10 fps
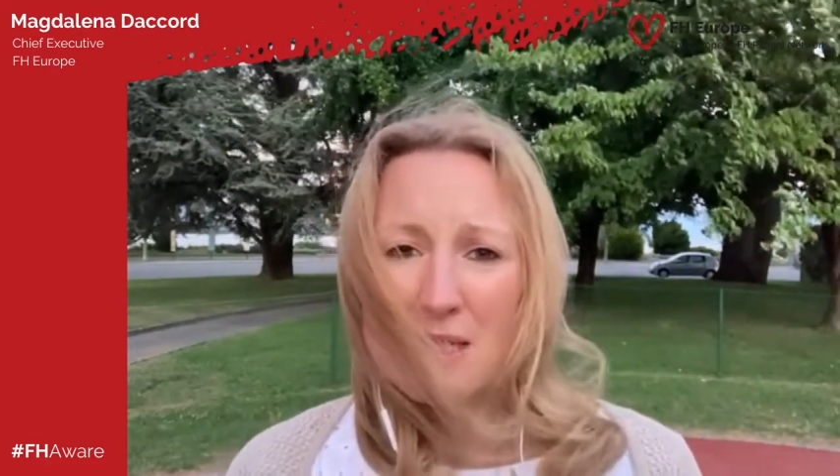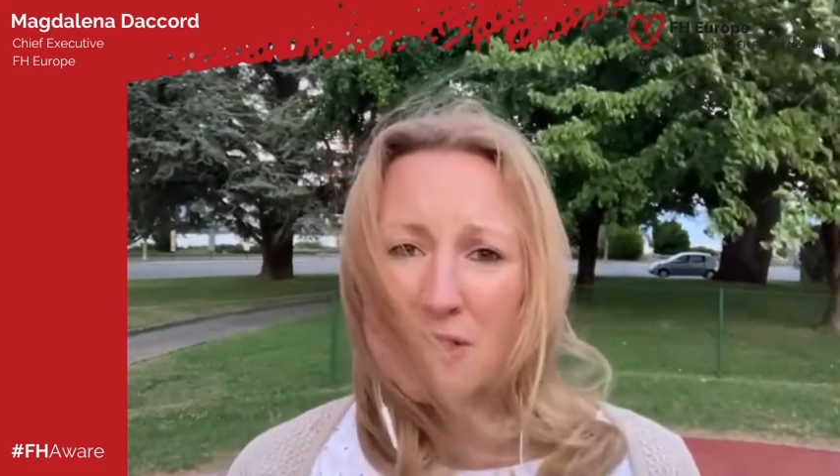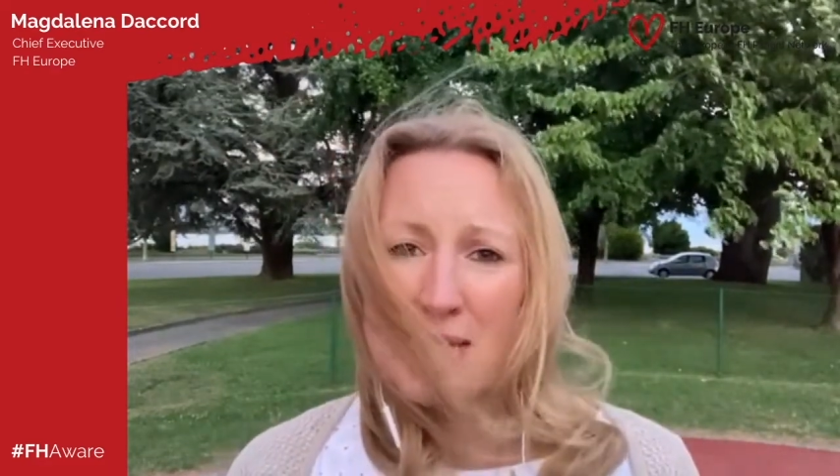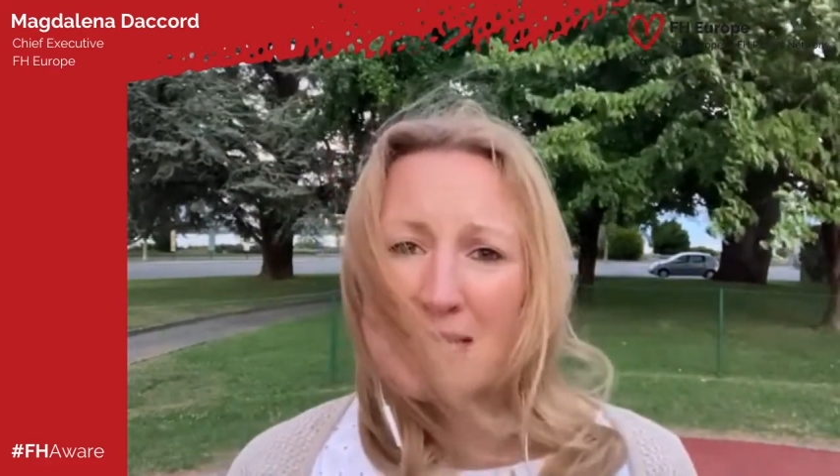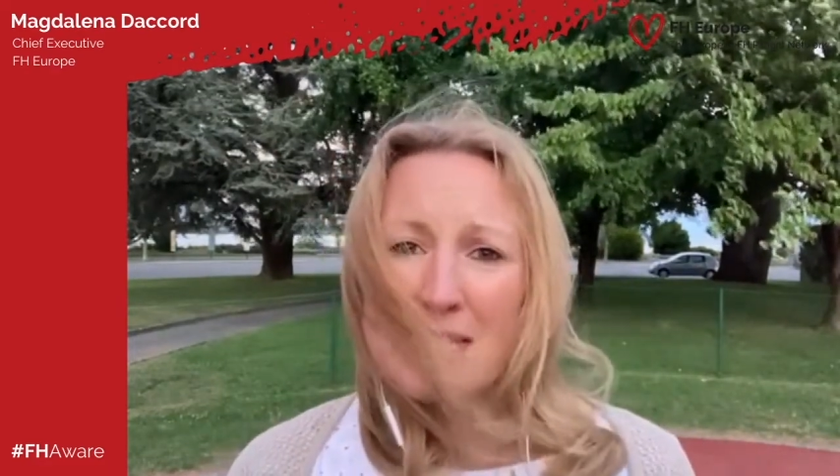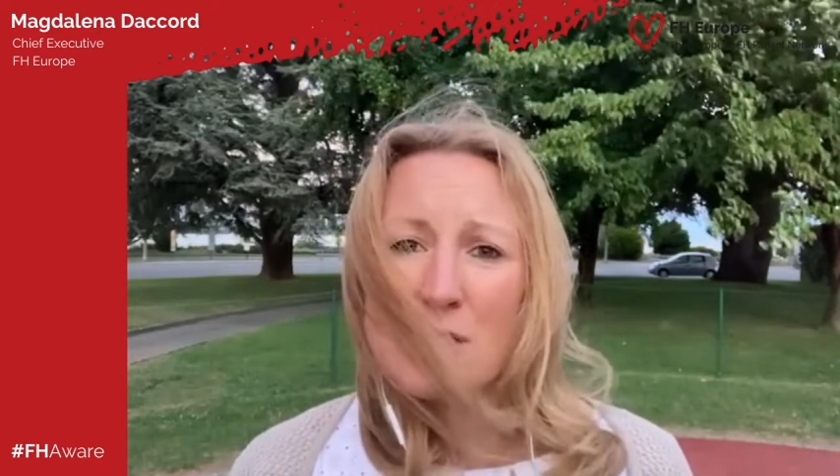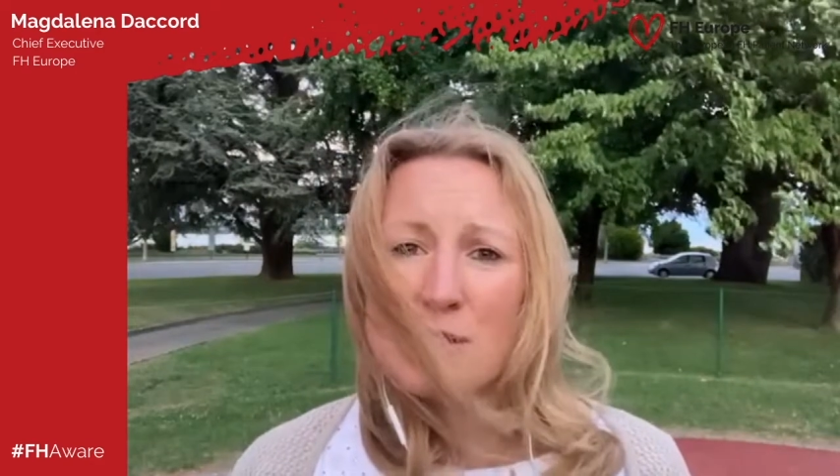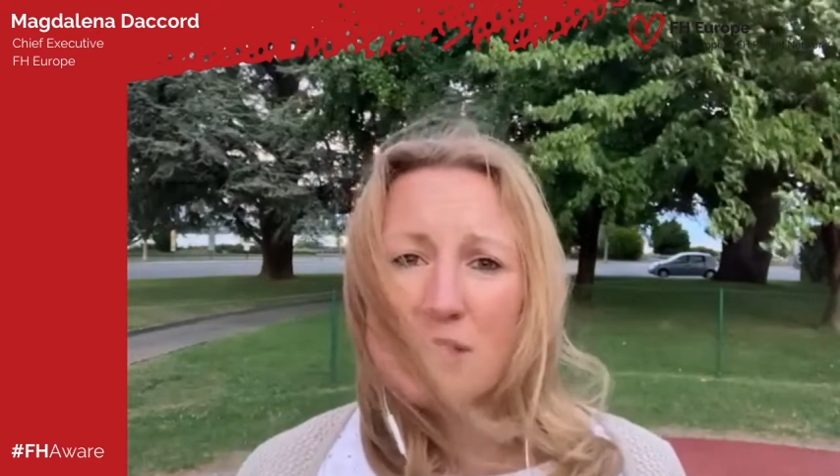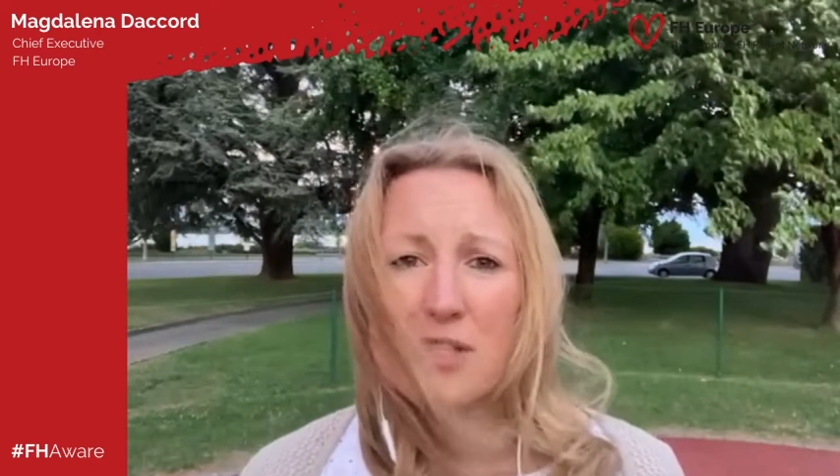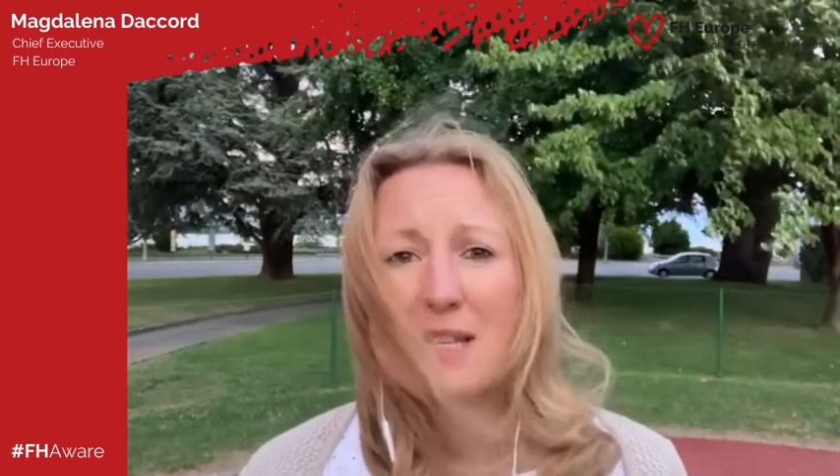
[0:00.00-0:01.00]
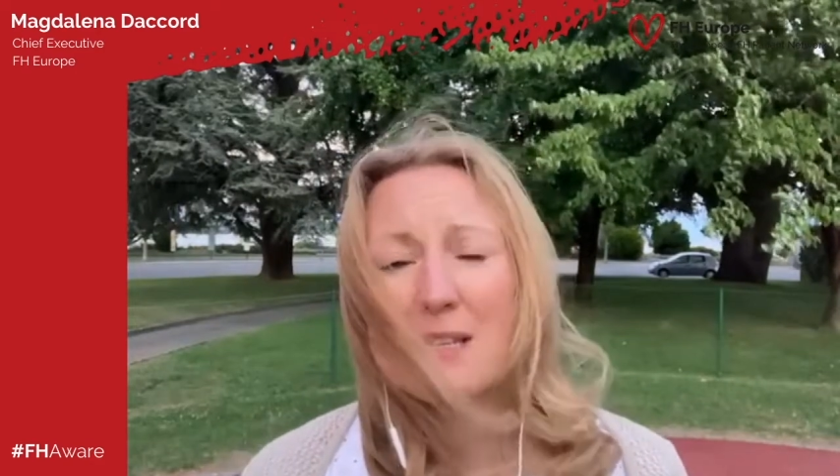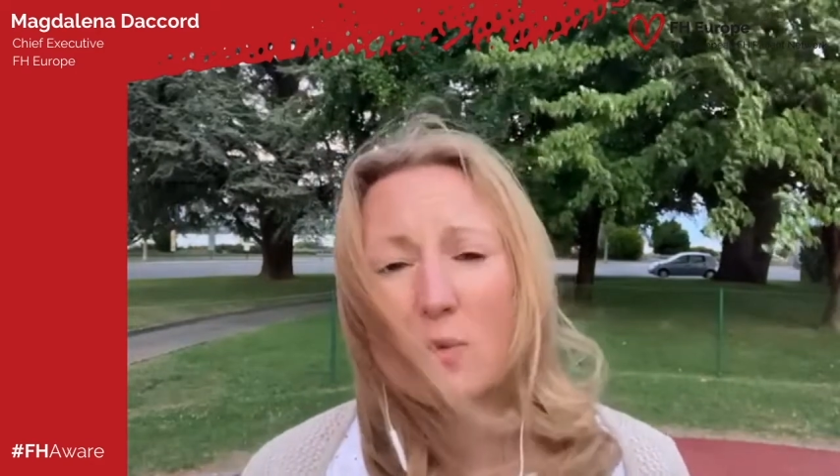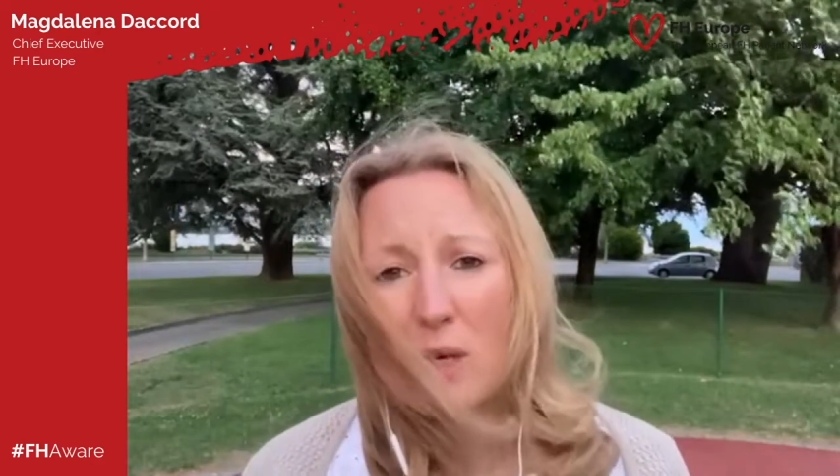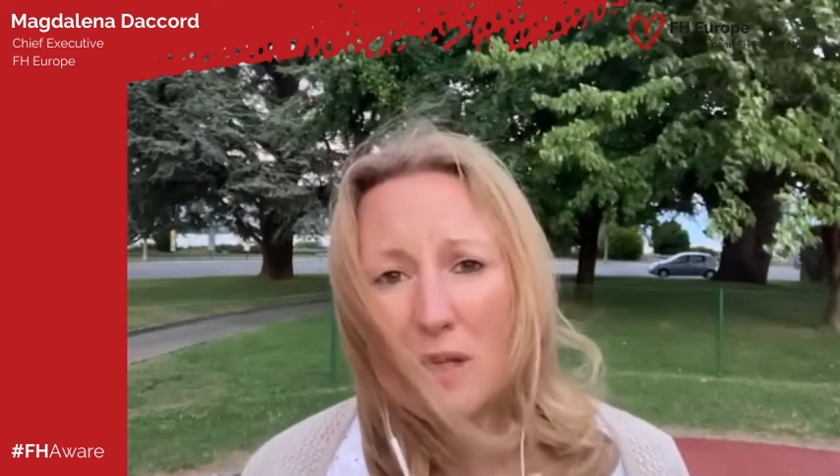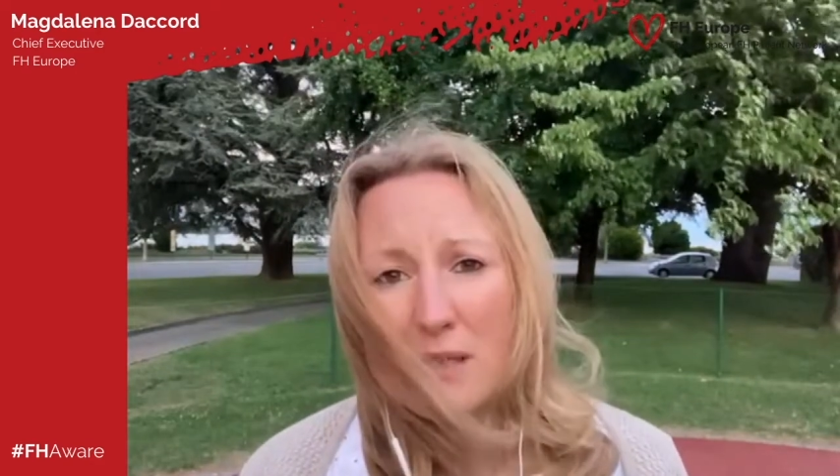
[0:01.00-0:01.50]
genetic condition in the
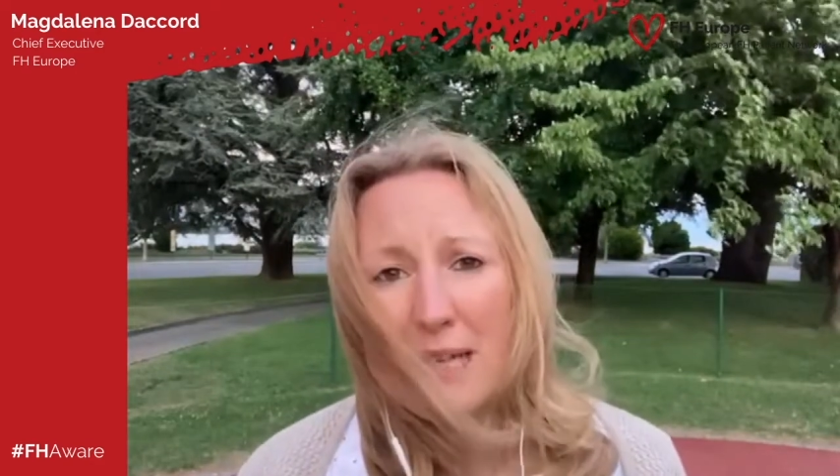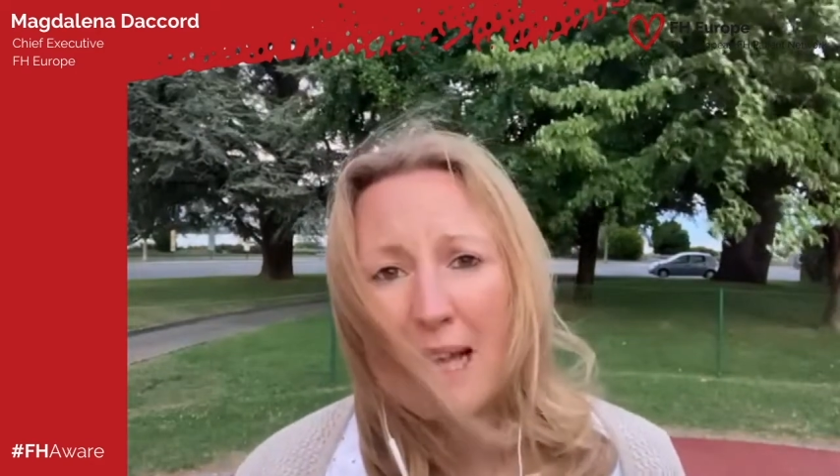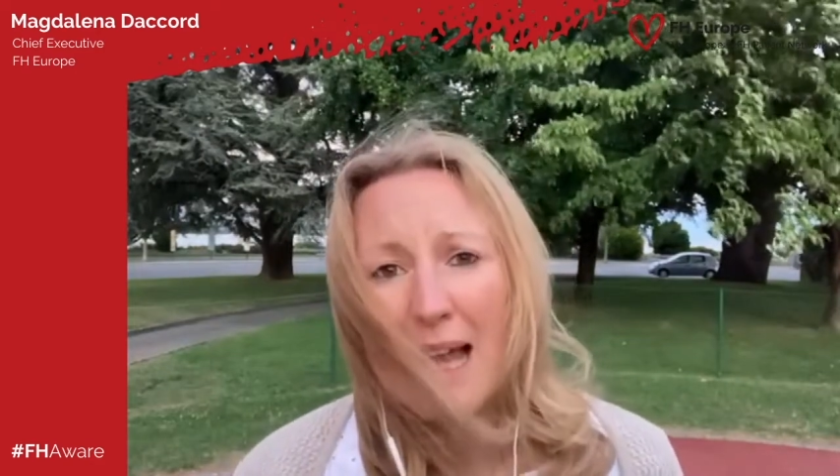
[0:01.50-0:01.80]
world,